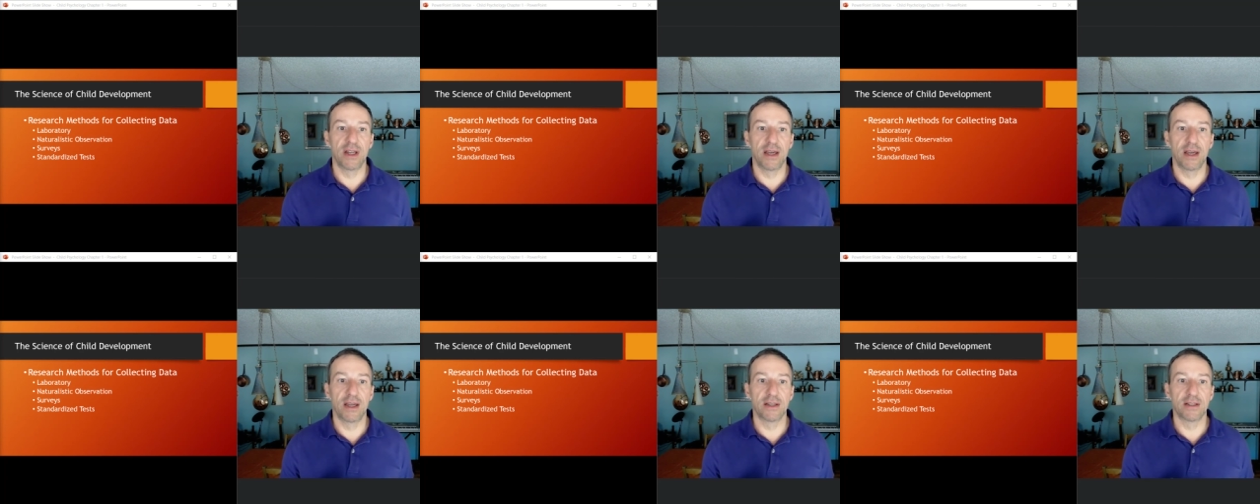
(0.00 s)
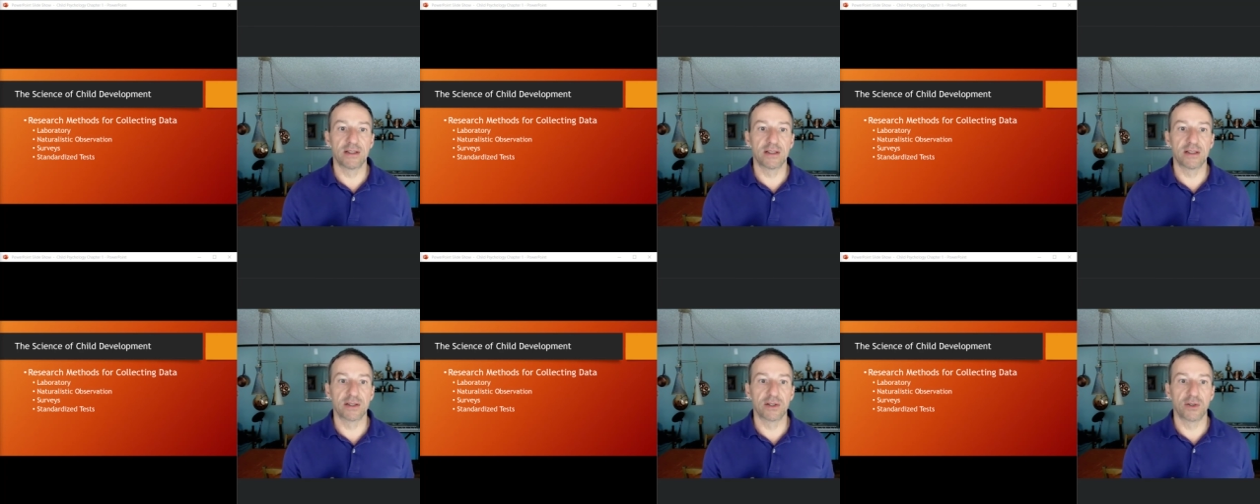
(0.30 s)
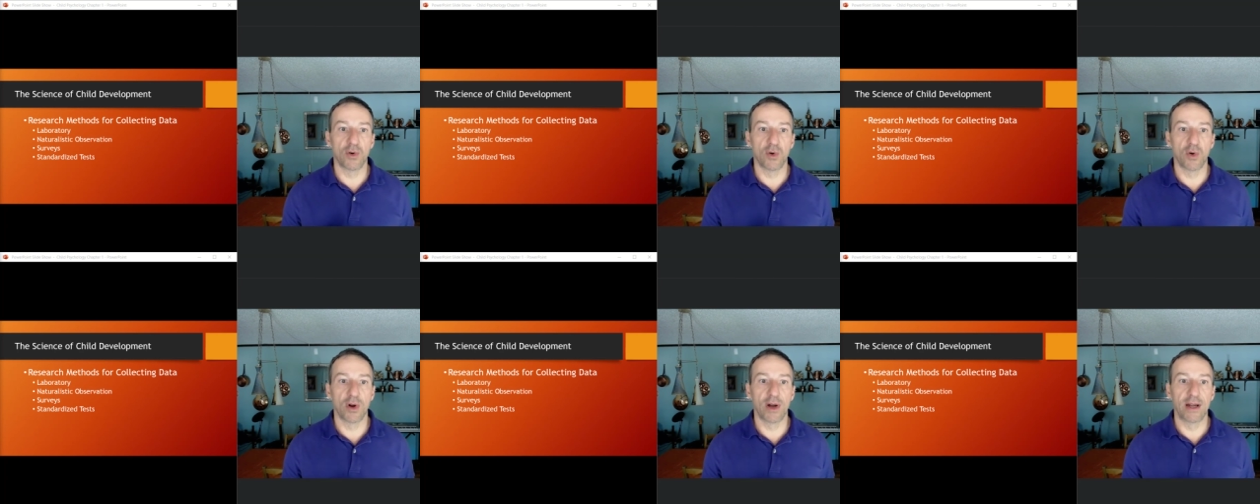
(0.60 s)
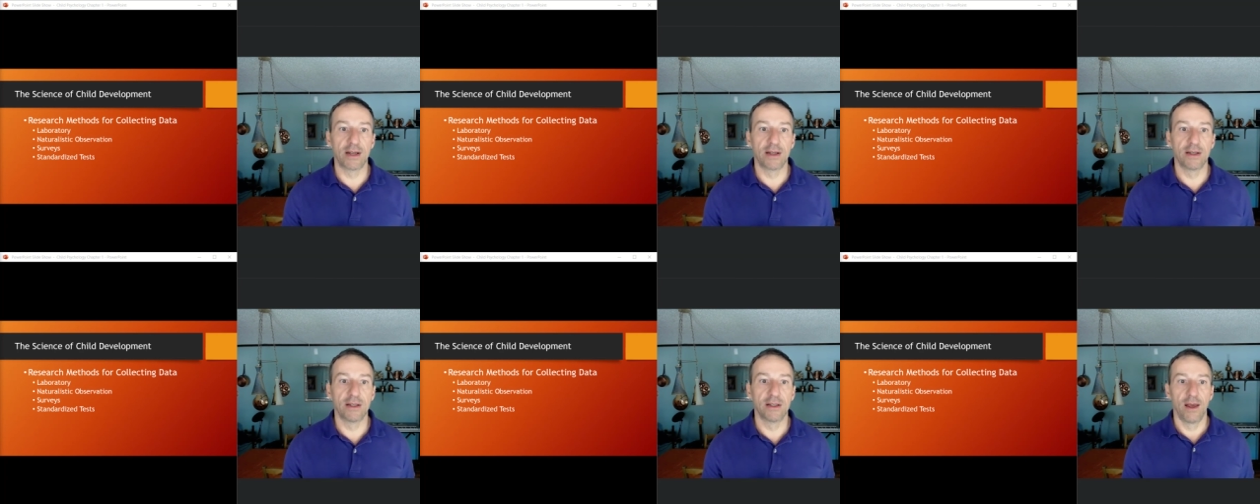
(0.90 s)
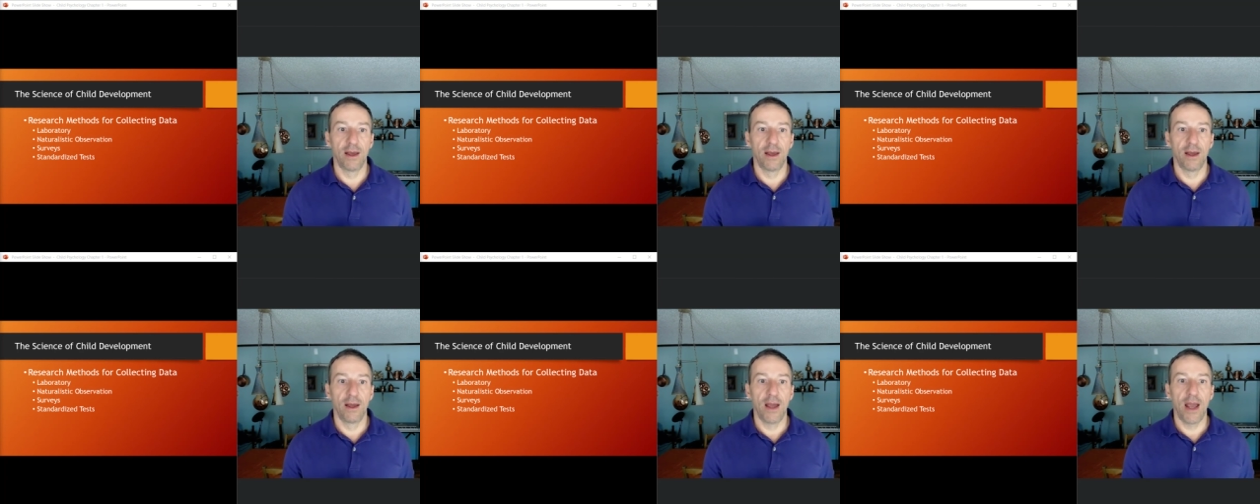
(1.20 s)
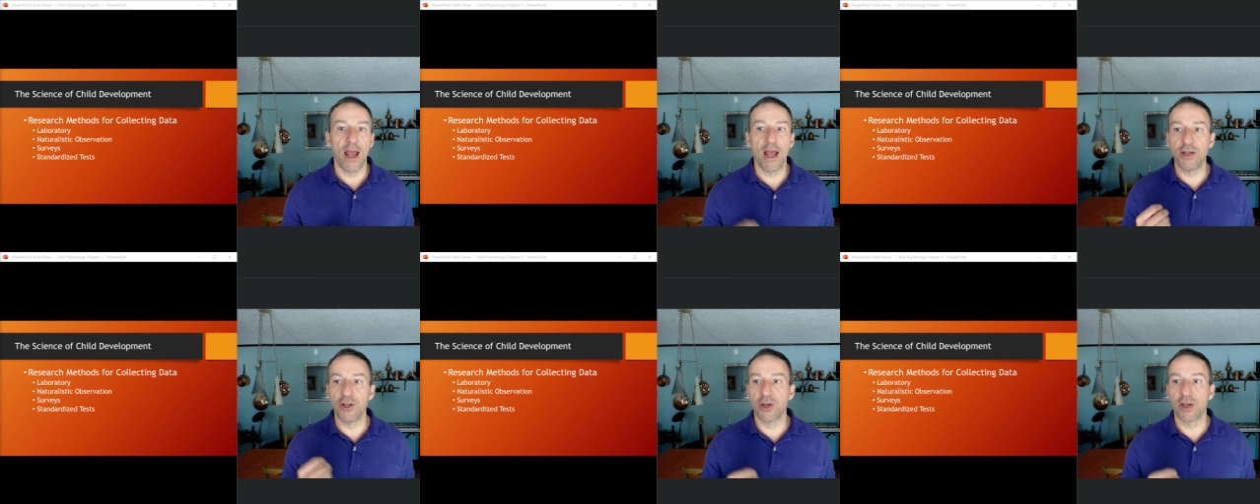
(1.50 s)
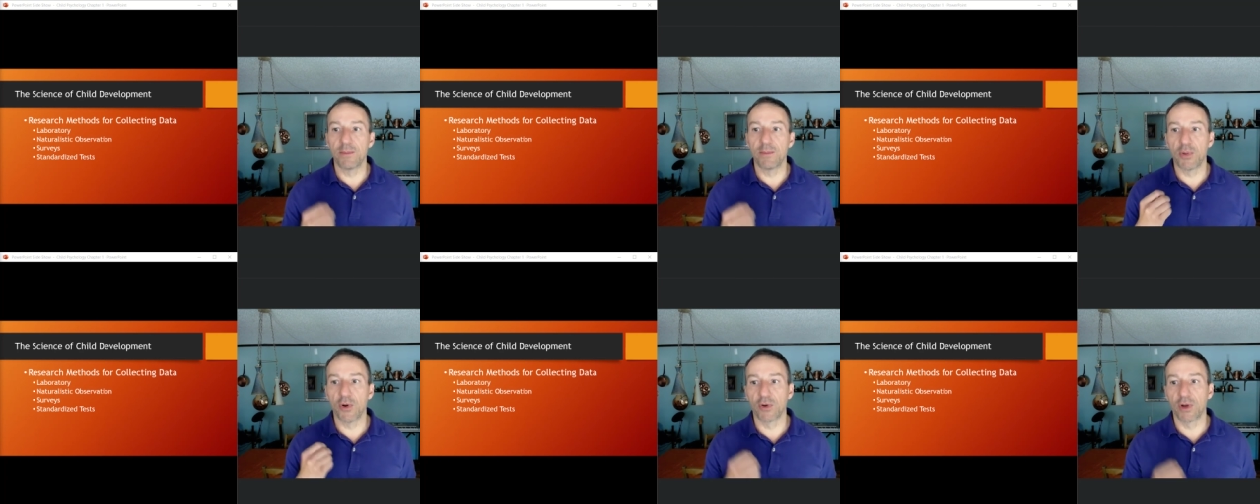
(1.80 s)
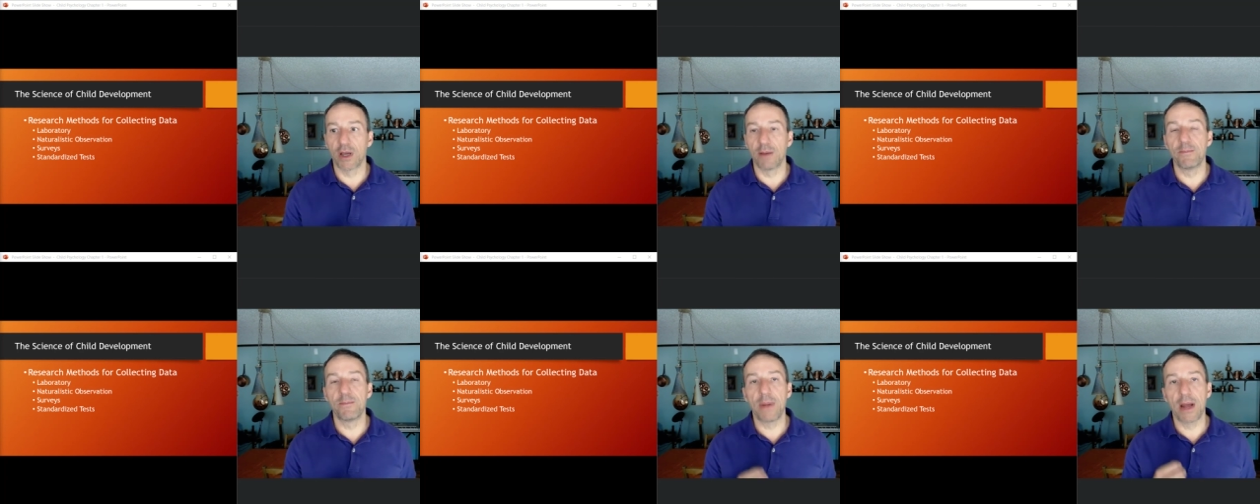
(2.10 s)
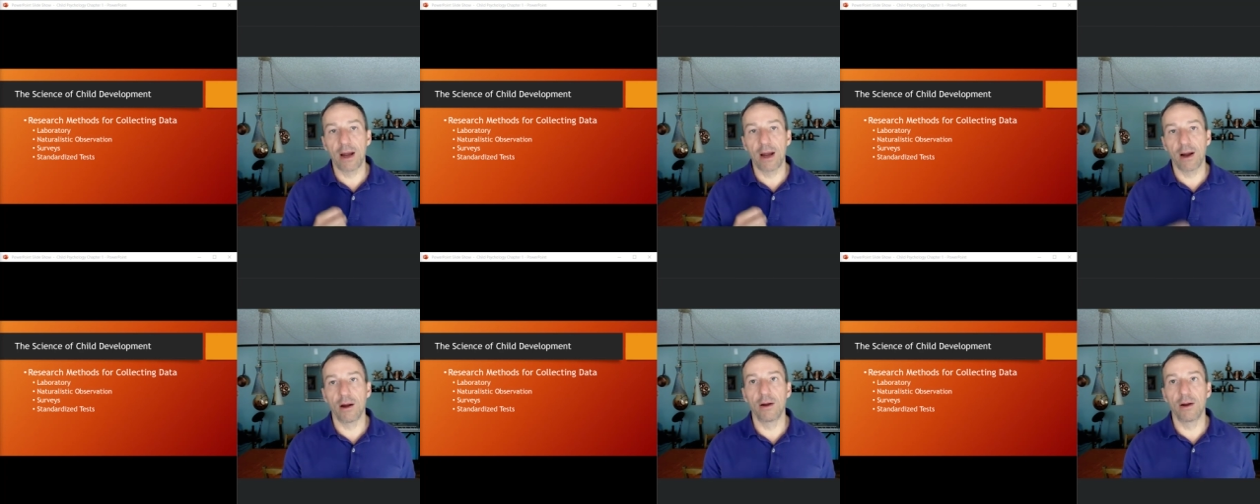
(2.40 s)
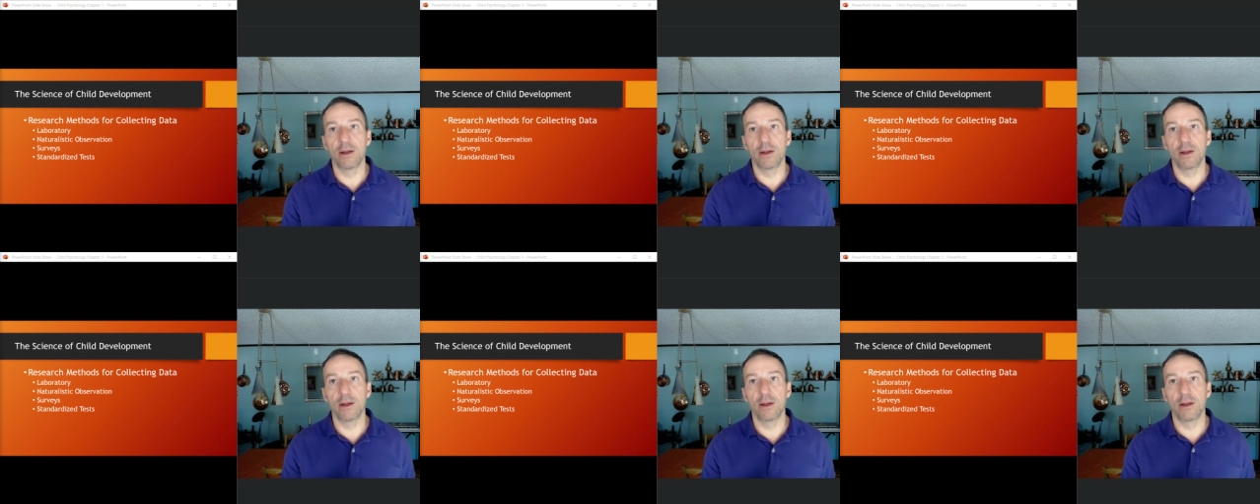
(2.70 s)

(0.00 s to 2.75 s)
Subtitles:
and scoring. And you can compare